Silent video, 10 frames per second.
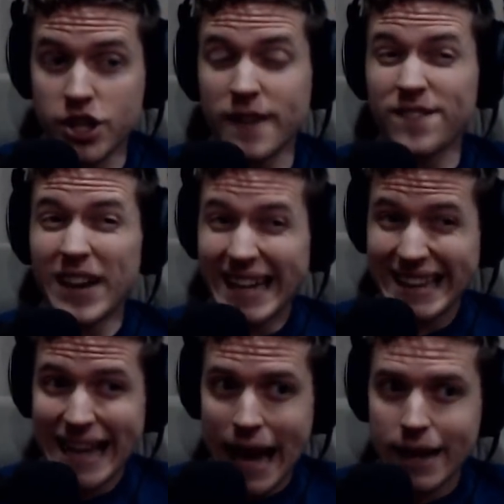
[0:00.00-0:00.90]
She
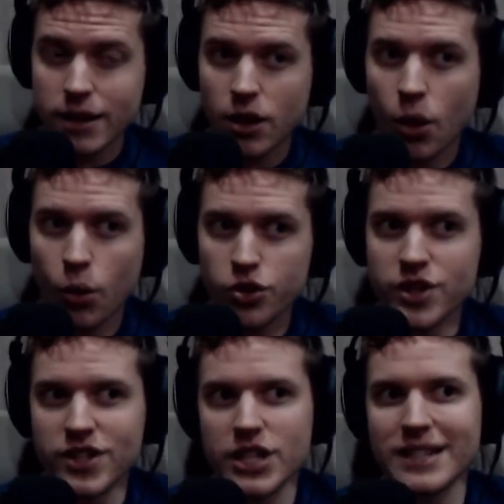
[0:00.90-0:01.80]
confided that in Nicole.
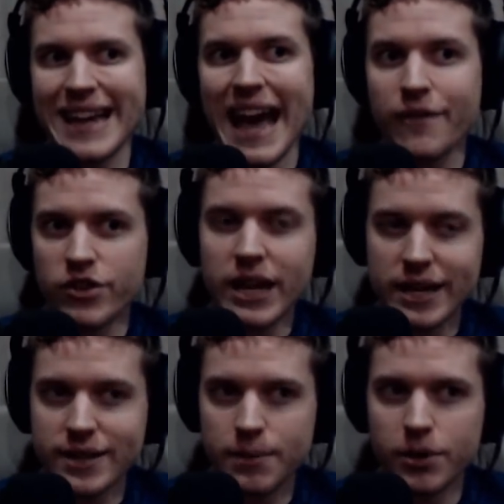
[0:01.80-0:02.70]
She said she doesn't
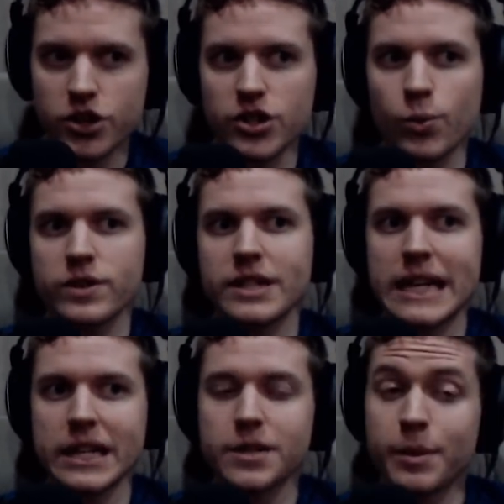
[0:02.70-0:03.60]
advertise it, but she wants to
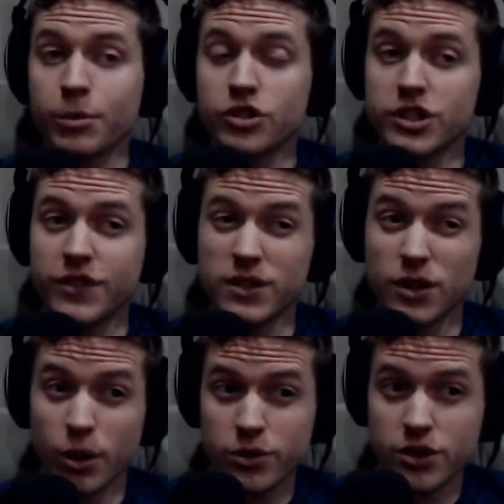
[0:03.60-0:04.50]
tell it to people she feels
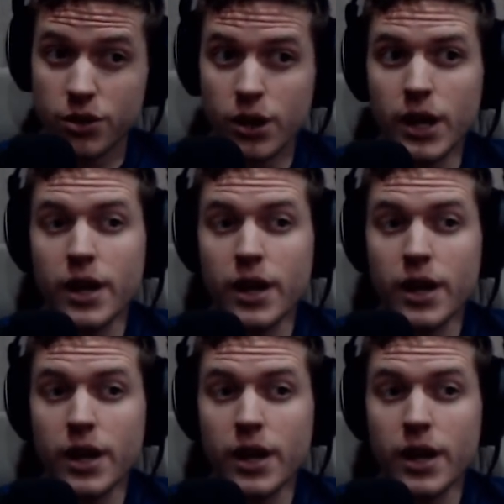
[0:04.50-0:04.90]
close to.